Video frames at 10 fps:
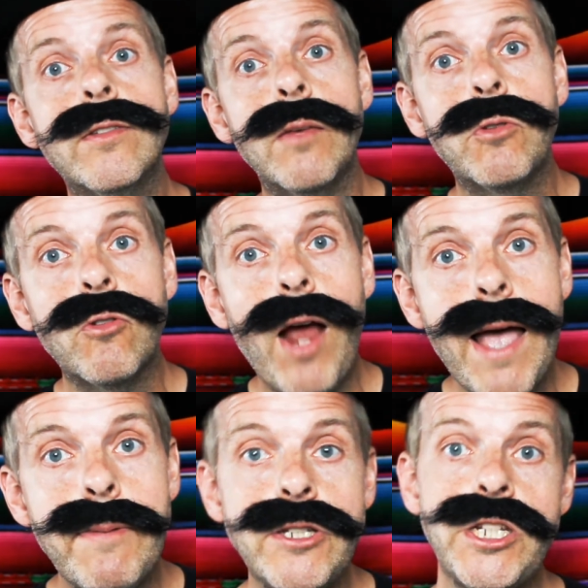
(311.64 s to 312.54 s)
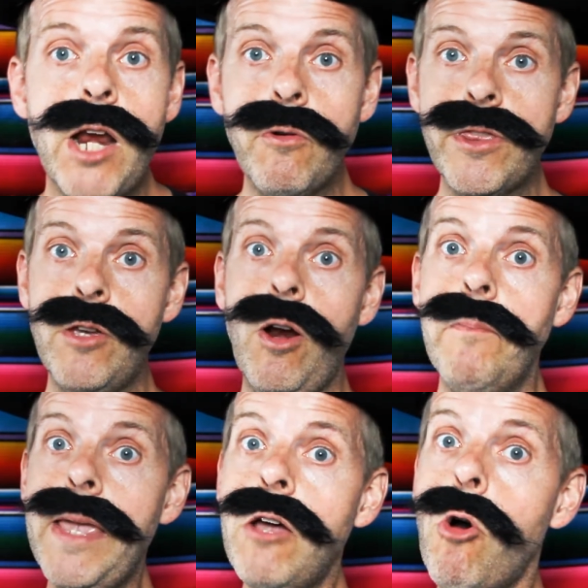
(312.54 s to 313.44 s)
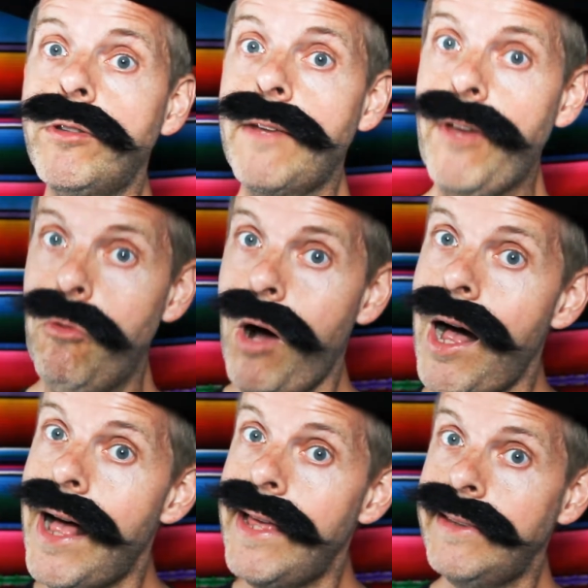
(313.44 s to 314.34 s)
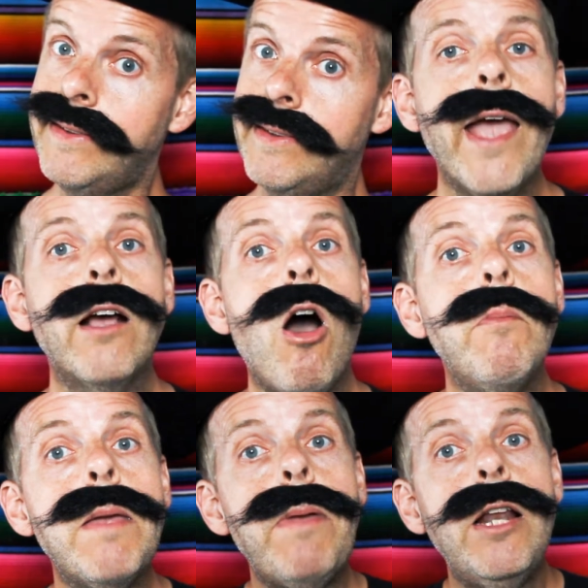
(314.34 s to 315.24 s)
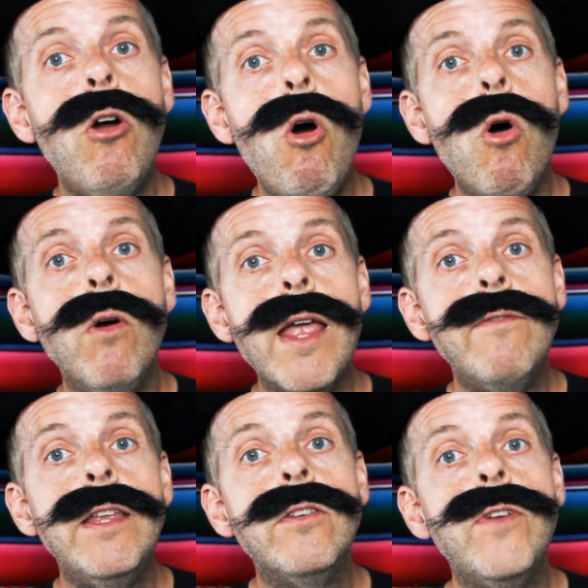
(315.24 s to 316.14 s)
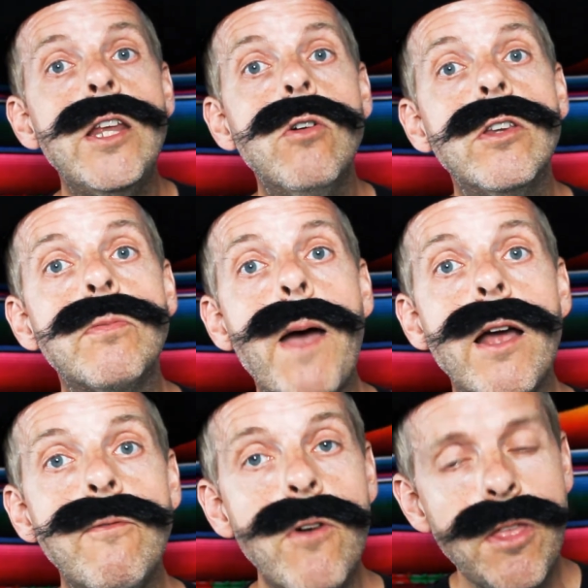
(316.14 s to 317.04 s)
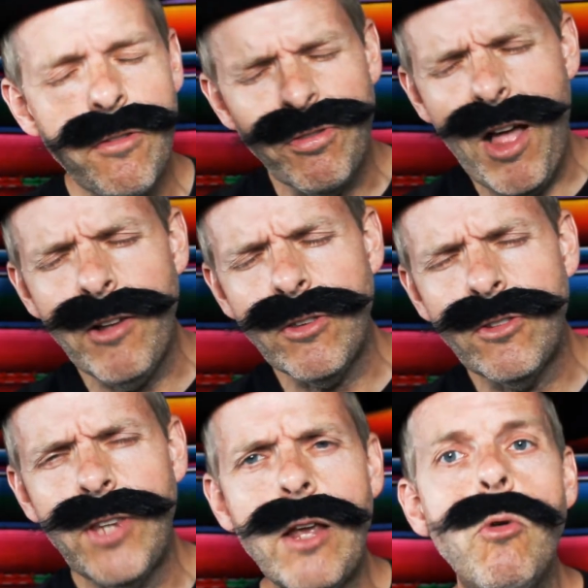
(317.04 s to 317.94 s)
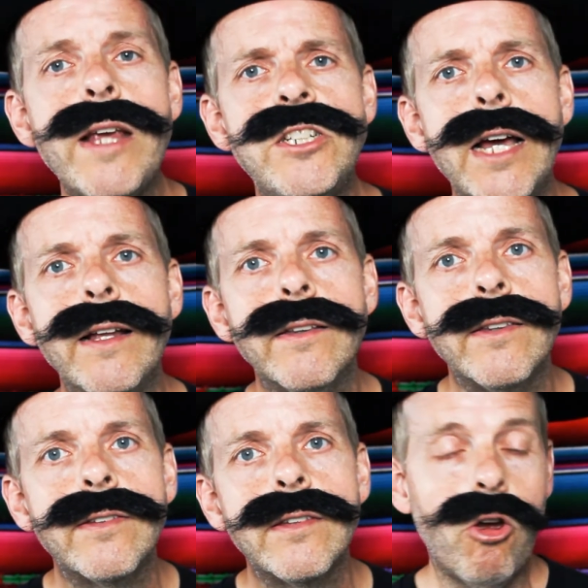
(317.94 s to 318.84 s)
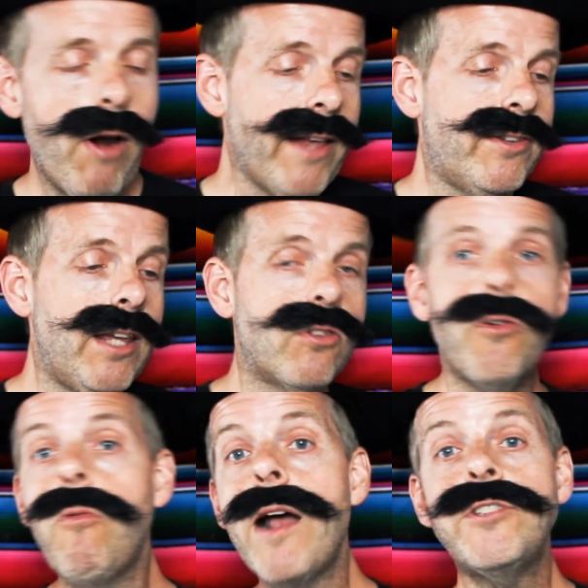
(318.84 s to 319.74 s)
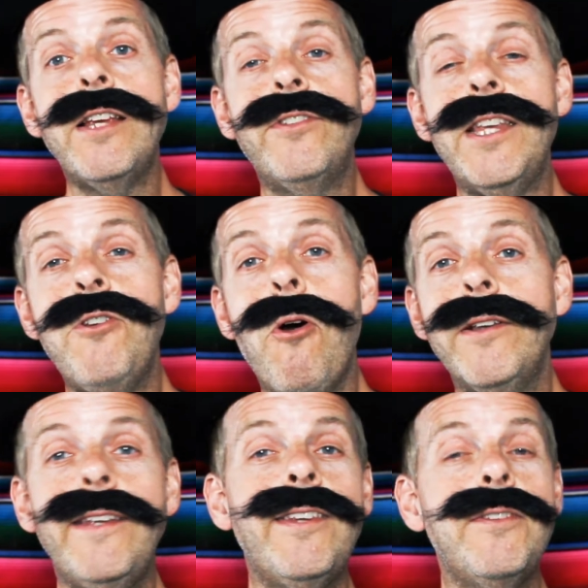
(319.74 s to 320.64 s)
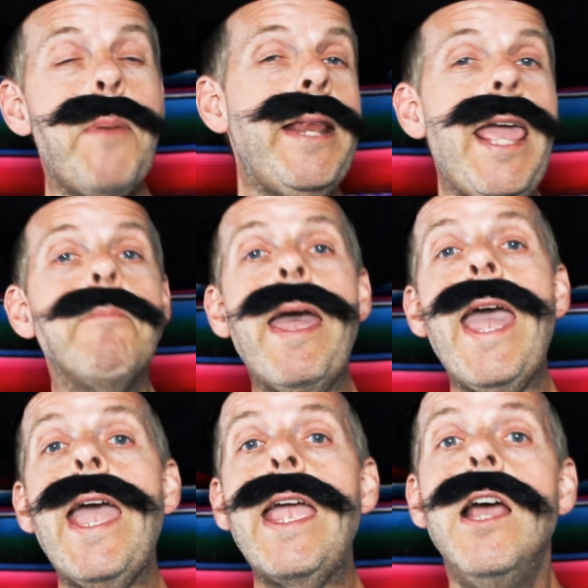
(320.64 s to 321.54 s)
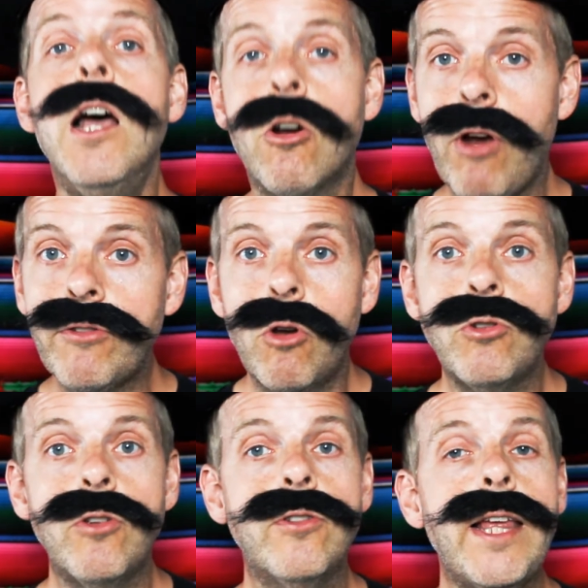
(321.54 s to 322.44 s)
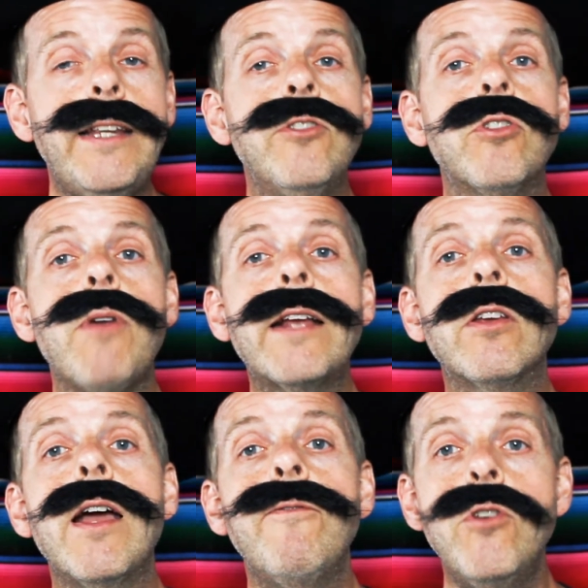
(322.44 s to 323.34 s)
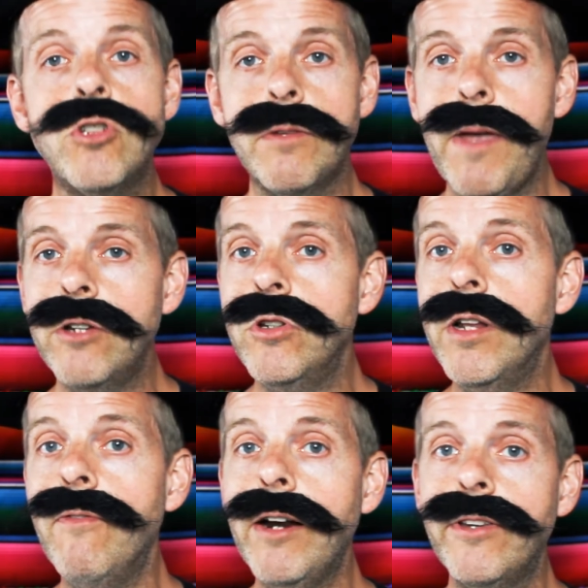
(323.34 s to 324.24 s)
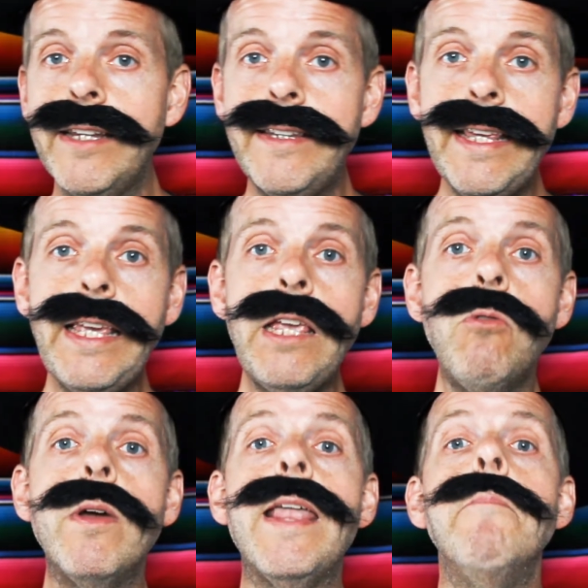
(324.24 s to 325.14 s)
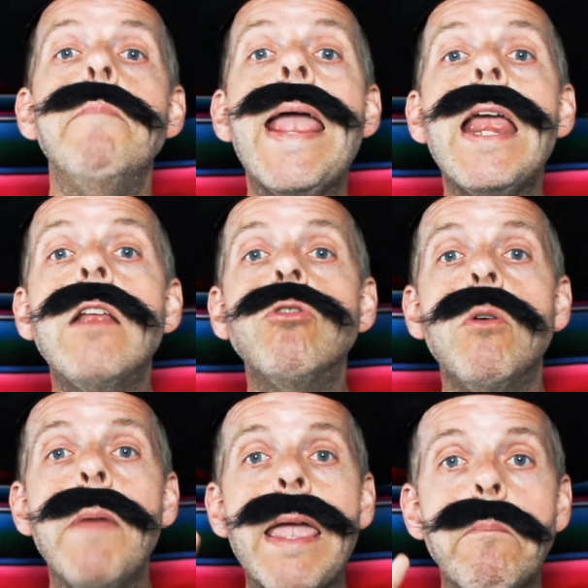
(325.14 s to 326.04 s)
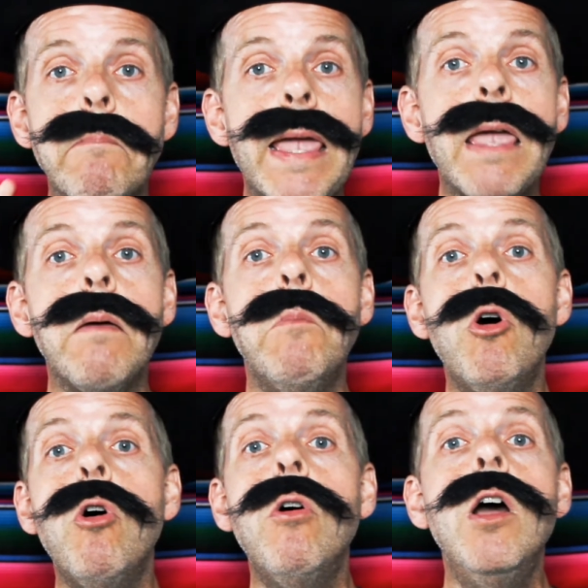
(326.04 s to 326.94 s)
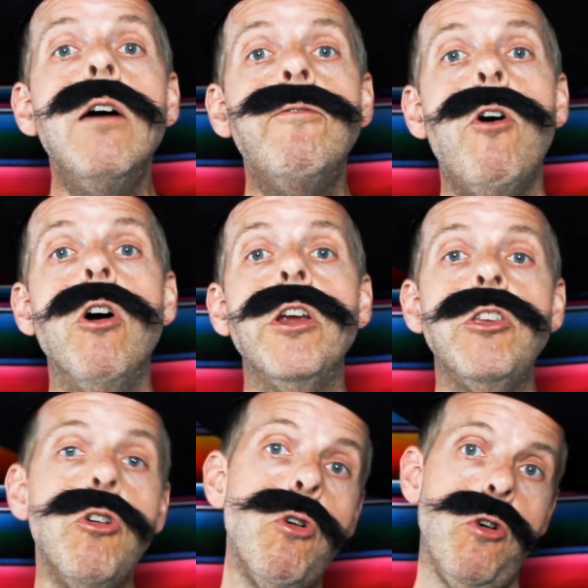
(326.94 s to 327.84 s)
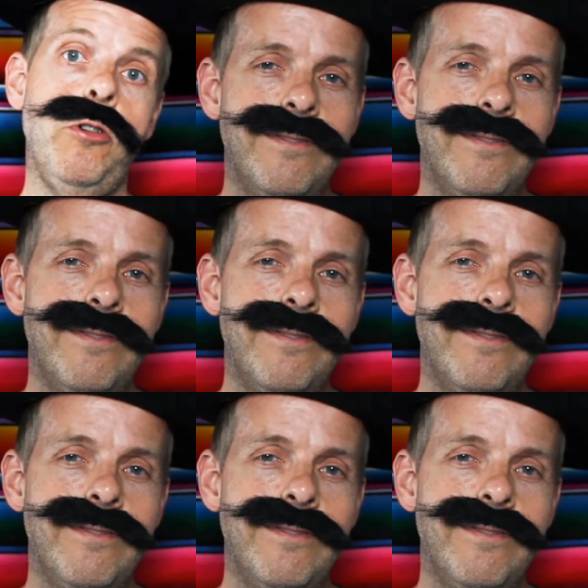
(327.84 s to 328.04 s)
subscribe, and share with your amigos if it was! And comment below if this video inspired further thoughts and questions. Gracias for watching, senor. This has been Imhe, Cross-Cultural Studies Director at Future Marriage University, with a main-to-main memo for you.